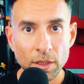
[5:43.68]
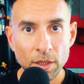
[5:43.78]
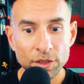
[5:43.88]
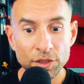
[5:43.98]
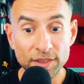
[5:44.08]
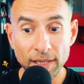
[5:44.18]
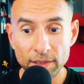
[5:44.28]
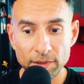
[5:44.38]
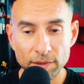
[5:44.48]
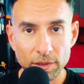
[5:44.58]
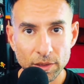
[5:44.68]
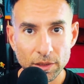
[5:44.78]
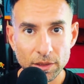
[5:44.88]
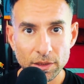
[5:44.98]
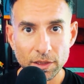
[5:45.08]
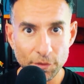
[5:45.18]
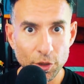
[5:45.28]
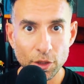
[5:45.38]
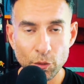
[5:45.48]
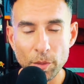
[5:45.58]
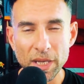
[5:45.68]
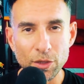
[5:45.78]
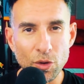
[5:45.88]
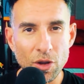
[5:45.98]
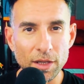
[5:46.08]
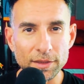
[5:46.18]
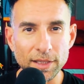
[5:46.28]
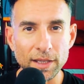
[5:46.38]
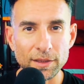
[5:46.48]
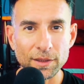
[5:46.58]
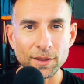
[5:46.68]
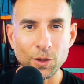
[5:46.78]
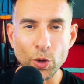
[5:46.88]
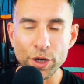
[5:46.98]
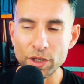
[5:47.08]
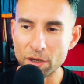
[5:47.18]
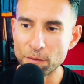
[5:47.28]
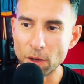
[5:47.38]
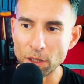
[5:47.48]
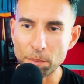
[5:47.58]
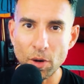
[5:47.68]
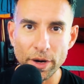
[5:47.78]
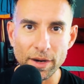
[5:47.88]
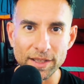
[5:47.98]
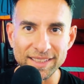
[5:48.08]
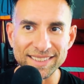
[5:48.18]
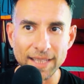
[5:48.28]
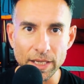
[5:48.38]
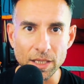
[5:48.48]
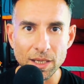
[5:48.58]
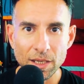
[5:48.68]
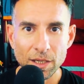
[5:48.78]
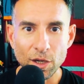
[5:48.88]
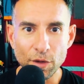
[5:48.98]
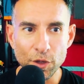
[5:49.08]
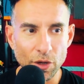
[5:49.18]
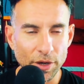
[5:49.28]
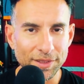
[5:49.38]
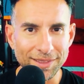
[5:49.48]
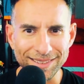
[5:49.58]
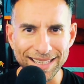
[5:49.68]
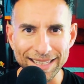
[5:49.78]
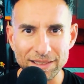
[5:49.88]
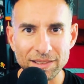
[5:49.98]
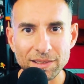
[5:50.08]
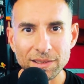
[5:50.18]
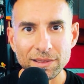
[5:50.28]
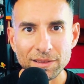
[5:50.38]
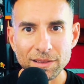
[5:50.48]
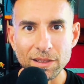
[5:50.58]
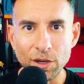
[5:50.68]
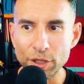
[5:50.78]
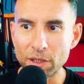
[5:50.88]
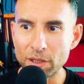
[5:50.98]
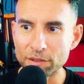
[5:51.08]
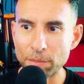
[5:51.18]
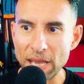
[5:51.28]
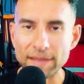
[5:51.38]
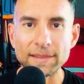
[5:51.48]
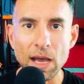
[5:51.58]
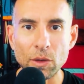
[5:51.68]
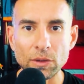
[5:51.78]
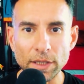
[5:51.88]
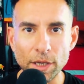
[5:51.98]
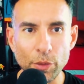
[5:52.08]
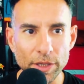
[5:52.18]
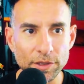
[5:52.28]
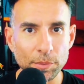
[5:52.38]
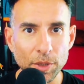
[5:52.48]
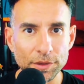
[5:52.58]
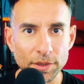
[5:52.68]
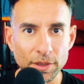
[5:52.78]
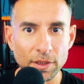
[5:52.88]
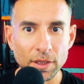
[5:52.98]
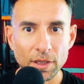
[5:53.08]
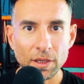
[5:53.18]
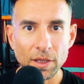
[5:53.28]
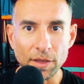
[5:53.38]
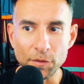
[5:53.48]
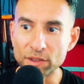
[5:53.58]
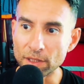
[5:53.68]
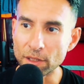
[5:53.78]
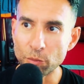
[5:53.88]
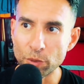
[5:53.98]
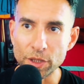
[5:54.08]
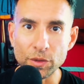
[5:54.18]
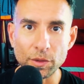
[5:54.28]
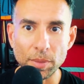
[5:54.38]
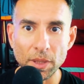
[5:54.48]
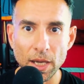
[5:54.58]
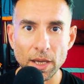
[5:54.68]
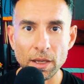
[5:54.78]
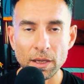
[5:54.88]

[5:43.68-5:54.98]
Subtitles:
to test if you're going to remain no contact, or are you going to fall apart at the sight of your narcissist ex? Are you going to spaz out like a crazy person if you see them with a new supply?